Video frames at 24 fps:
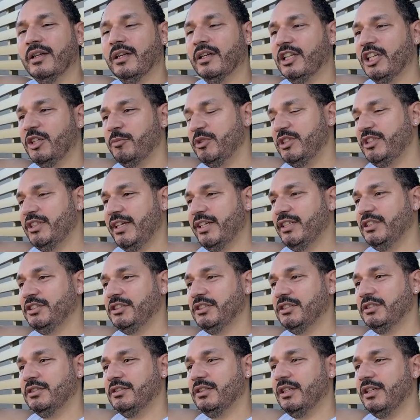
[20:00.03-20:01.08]
and
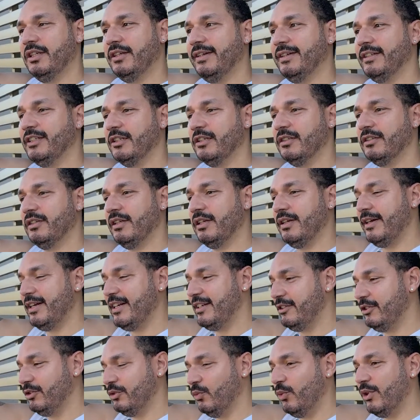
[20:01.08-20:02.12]
limitation, and they
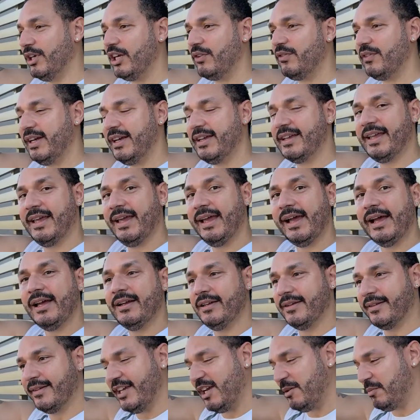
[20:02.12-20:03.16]
need to do whatever they
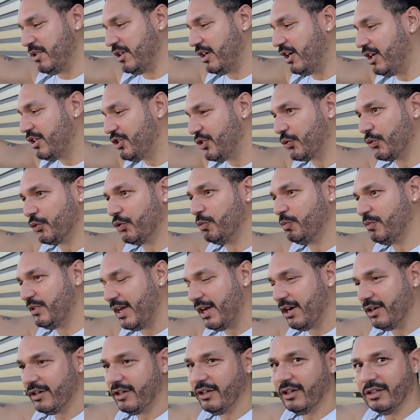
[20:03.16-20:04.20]
can to keep the other group
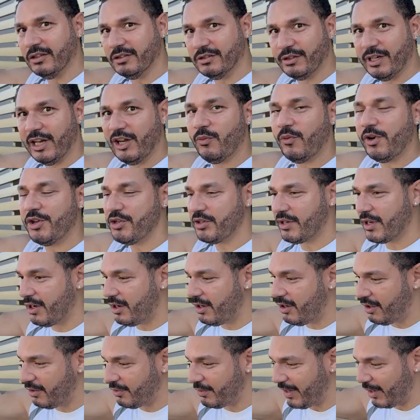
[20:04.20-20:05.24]
down here. So that's why you
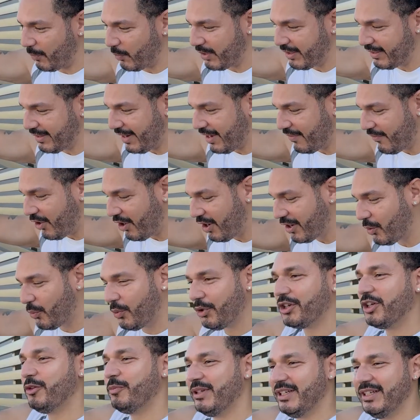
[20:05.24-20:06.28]
got we need to have all the
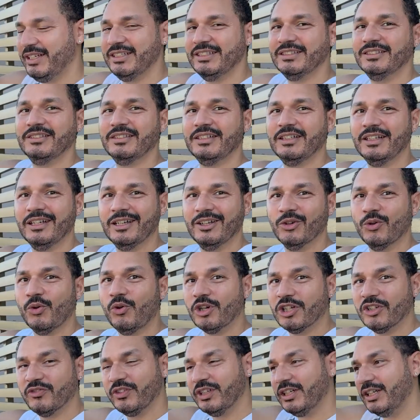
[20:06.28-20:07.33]
worker bees in
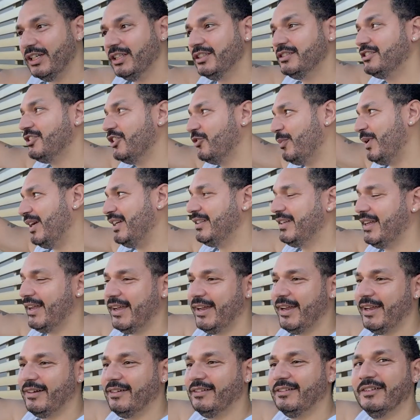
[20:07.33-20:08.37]
order for us to
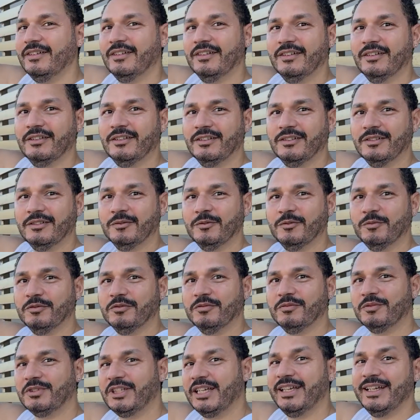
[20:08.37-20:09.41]
maintain
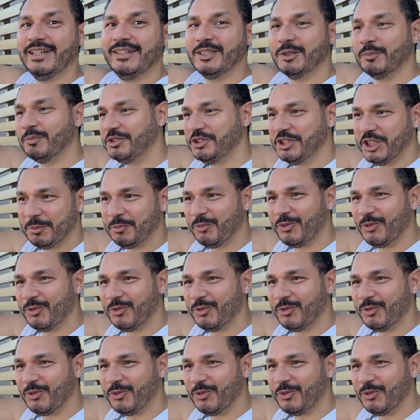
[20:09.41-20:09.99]
kingdomship.